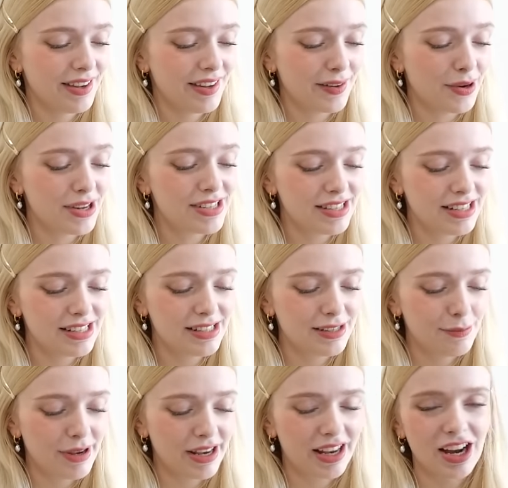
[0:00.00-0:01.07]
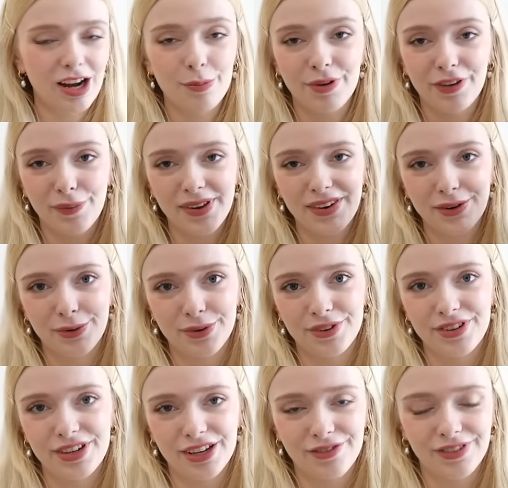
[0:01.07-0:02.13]
so I did pick up a sweater
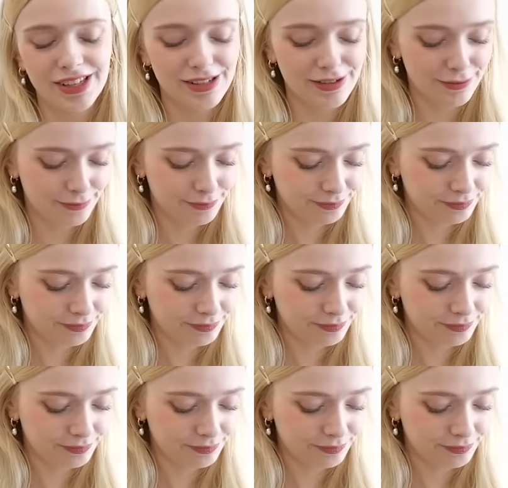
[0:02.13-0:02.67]
quantity of it.